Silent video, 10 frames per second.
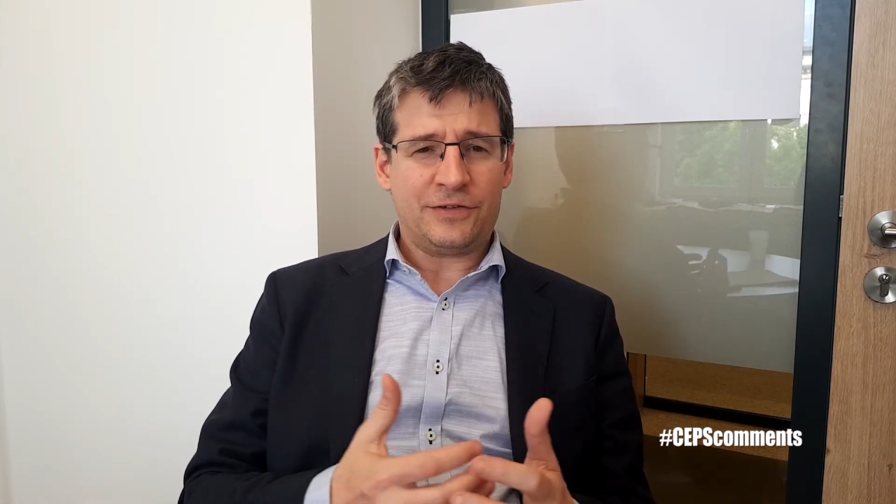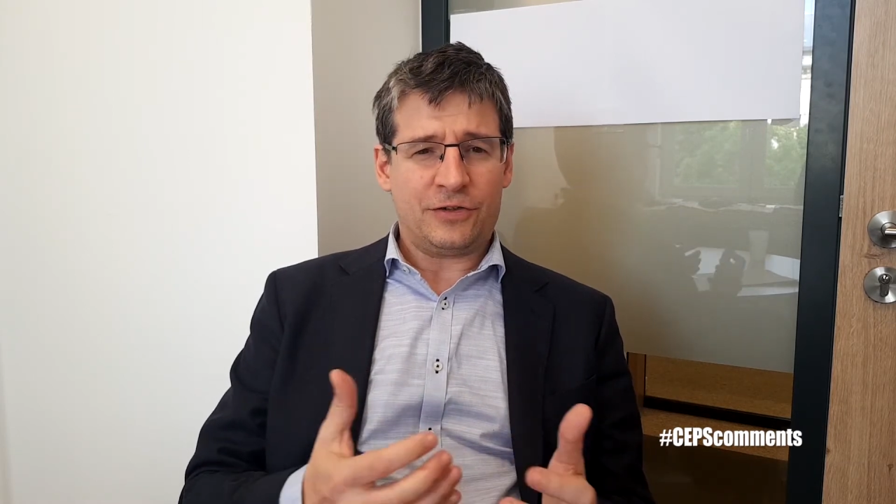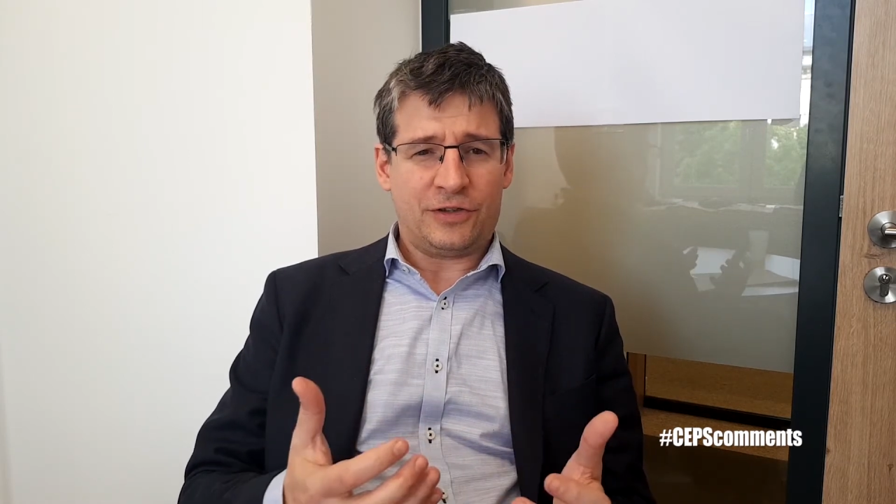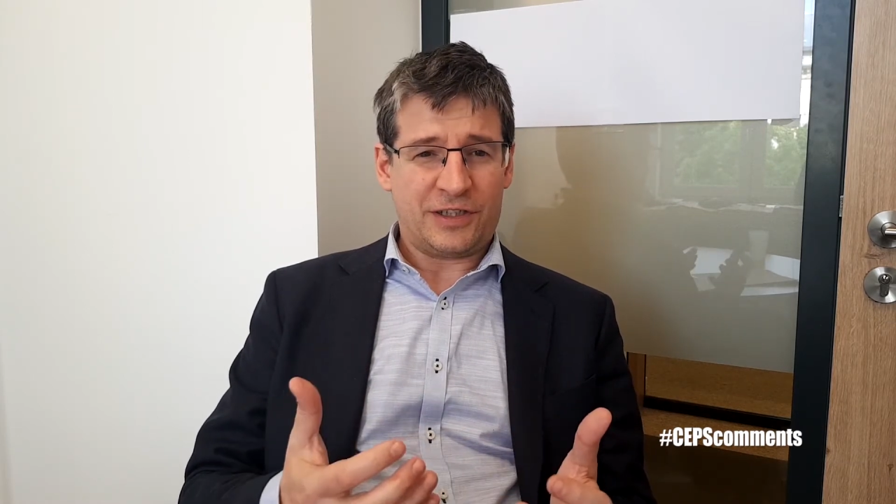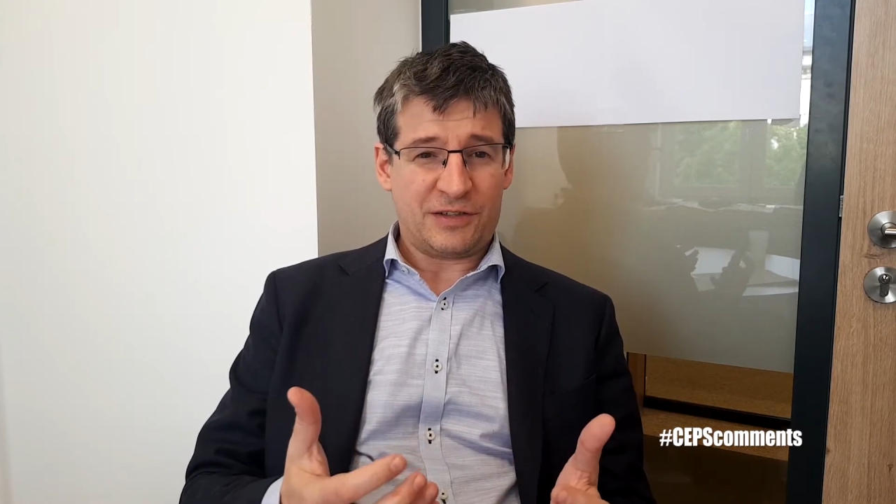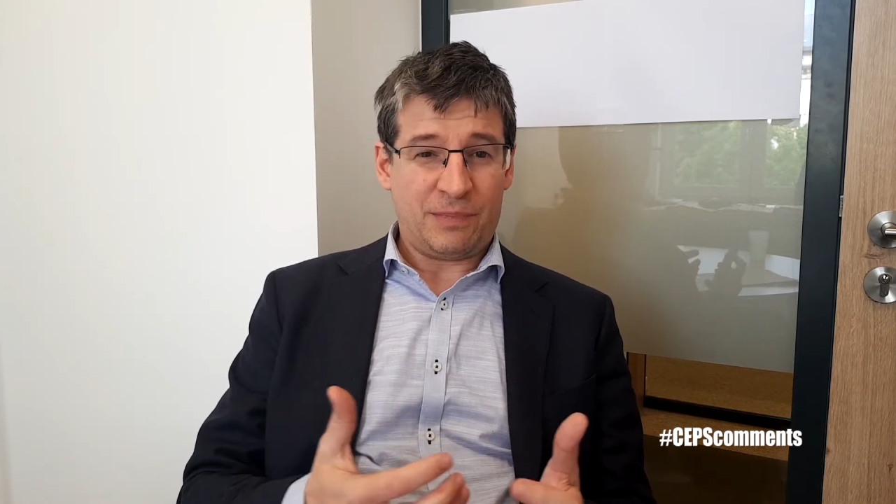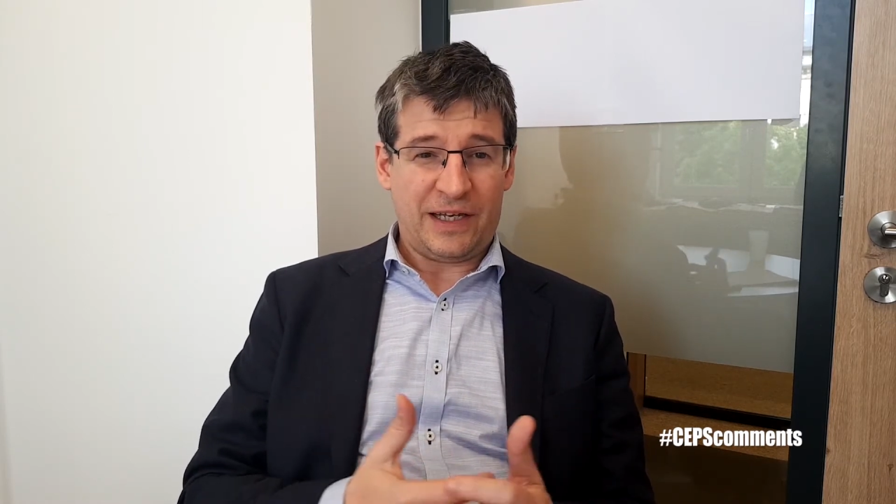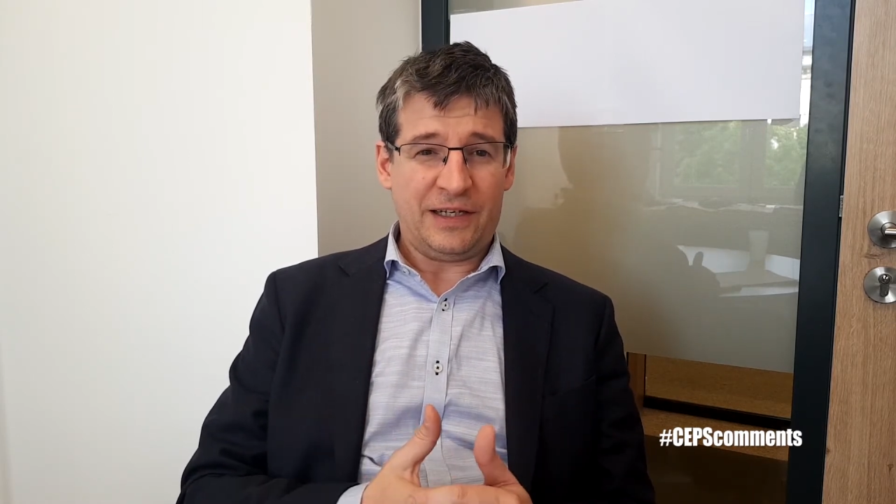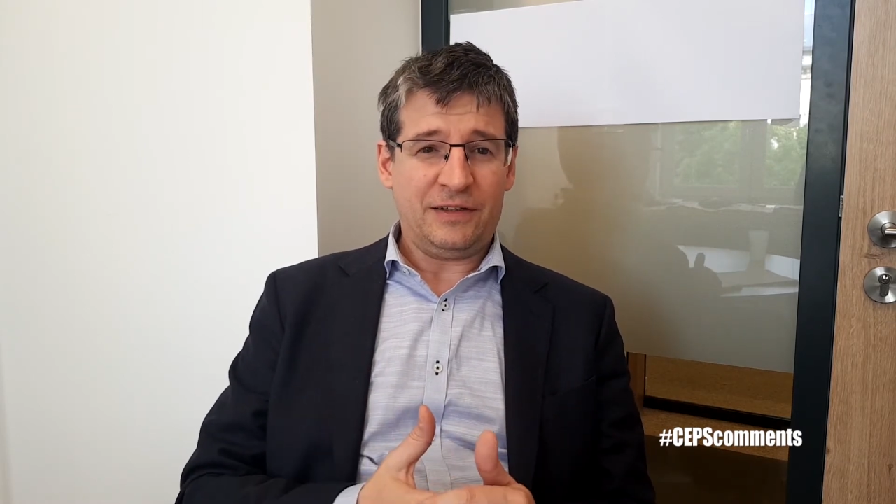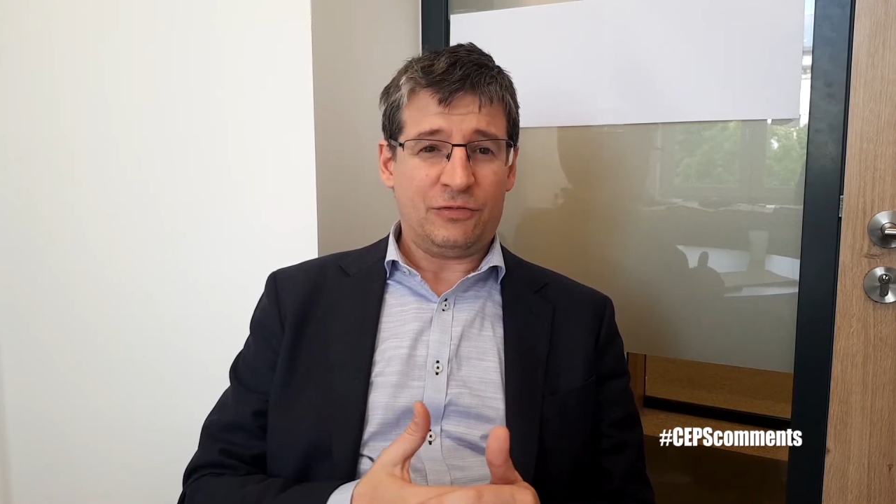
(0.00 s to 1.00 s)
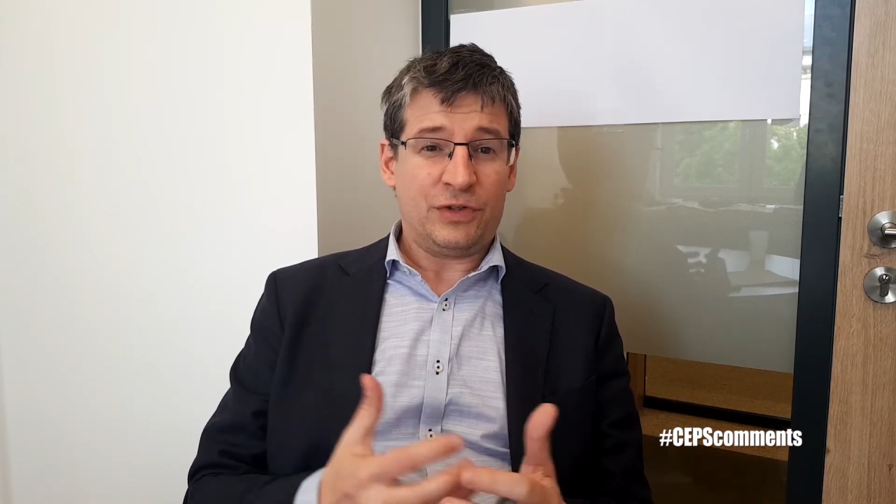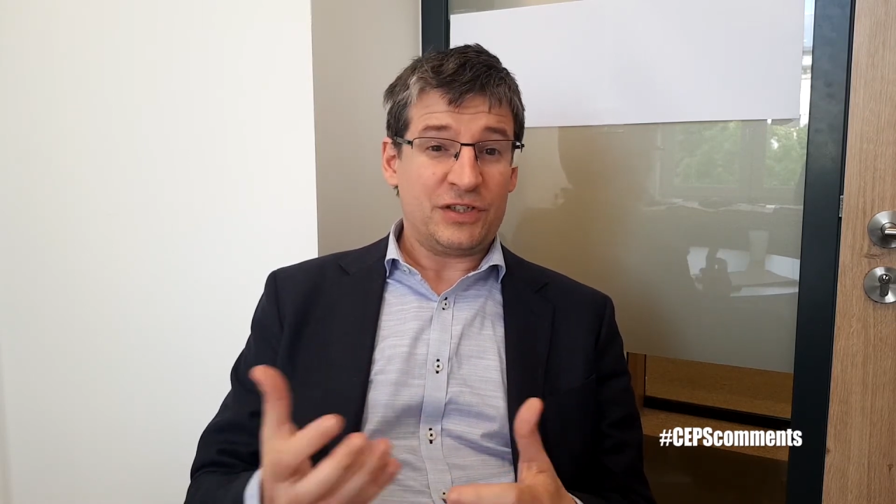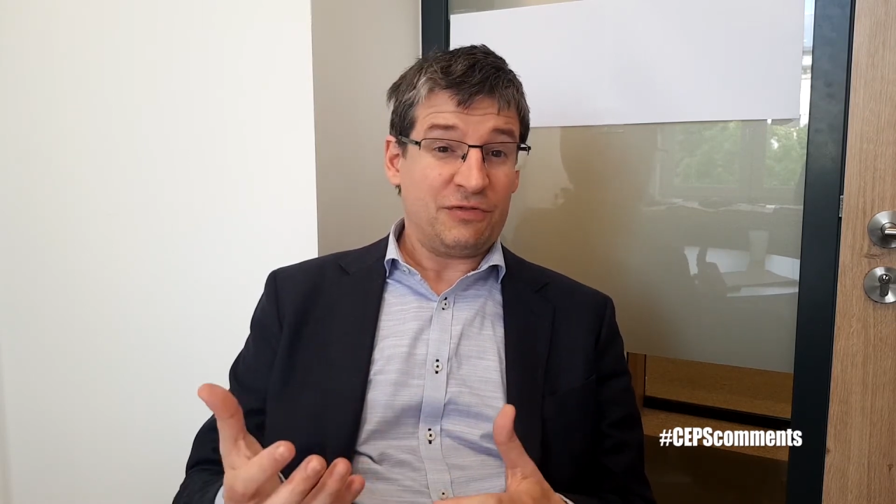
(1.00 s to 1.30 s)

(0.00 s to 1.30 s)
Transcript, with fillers: It's not explained which